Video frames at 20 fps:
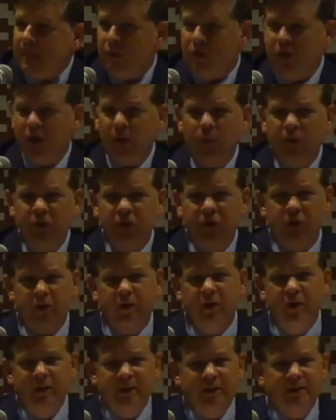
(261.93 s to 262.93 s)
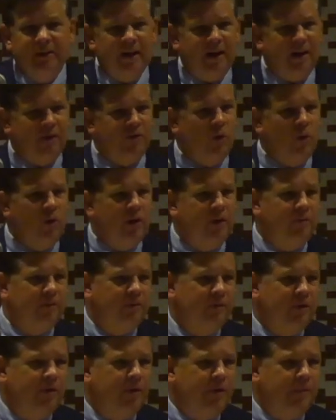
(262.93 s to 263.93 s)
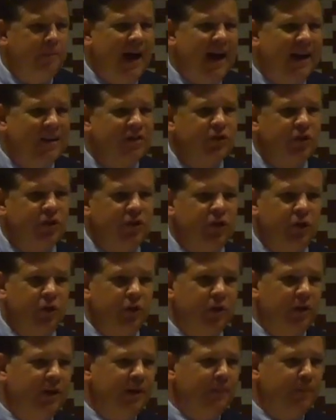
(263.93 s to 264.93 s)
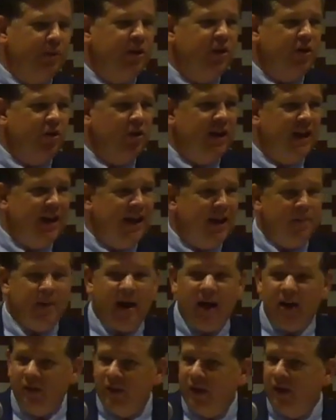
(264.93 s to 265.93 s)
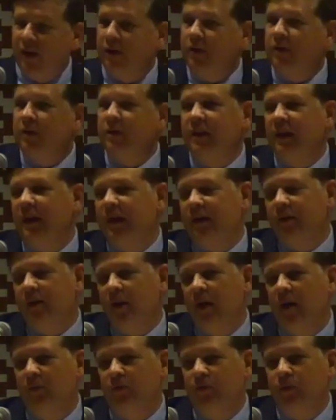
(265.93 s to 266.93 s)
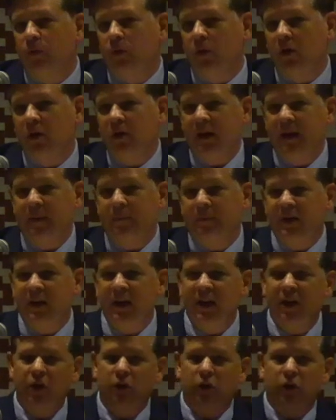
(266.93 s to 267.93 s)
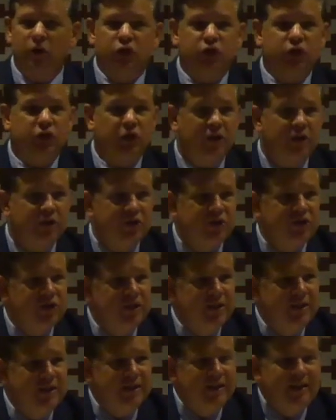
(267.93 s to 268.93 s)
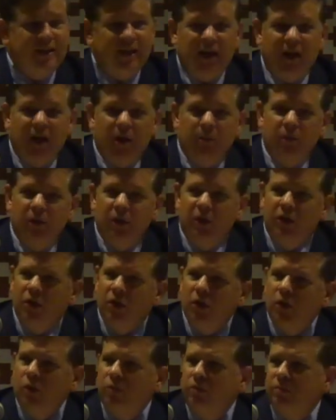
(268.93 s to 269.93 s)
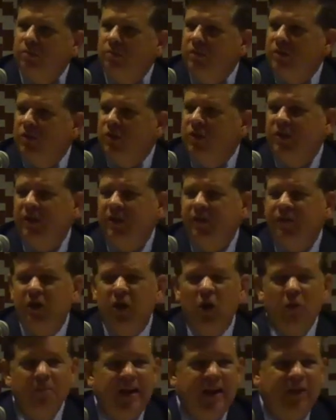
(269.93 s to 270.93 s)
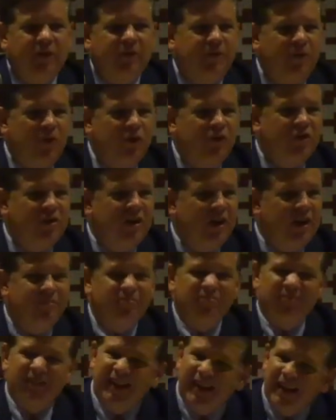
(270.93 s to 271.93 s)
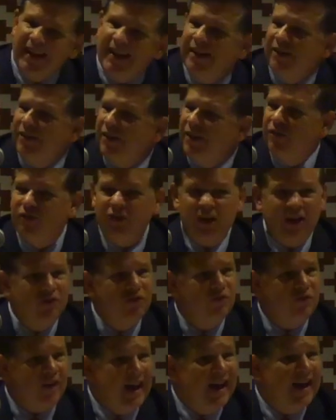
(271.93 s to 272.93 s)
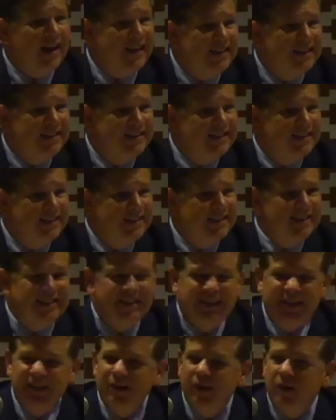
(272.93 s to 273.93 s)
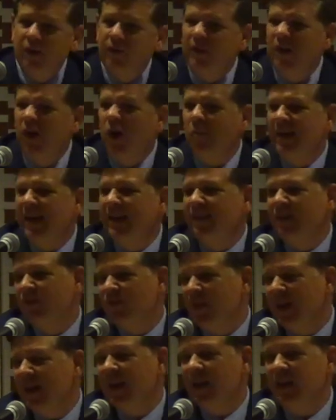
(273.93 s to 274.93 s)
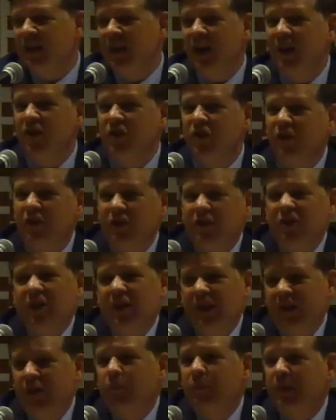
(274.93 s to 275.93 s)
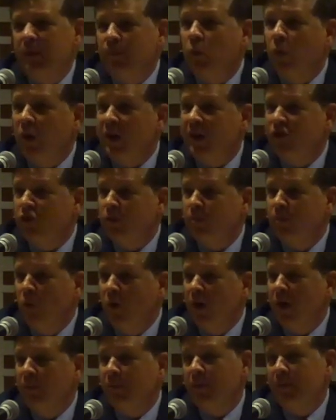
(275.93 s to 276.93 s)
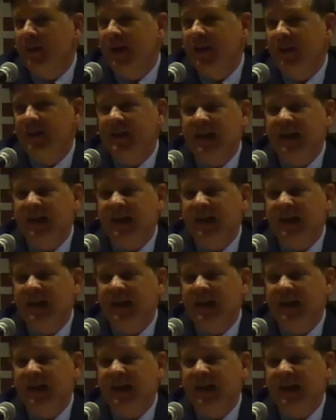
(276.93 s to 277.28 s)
you know, when you're kind of going, when you're a pastor and you're putting your name out there and for a particular church, you know, if you don't make the first cut, yeah, it's fine. You know, if you don't make the second cut, you're a little bit more disappointed. But by the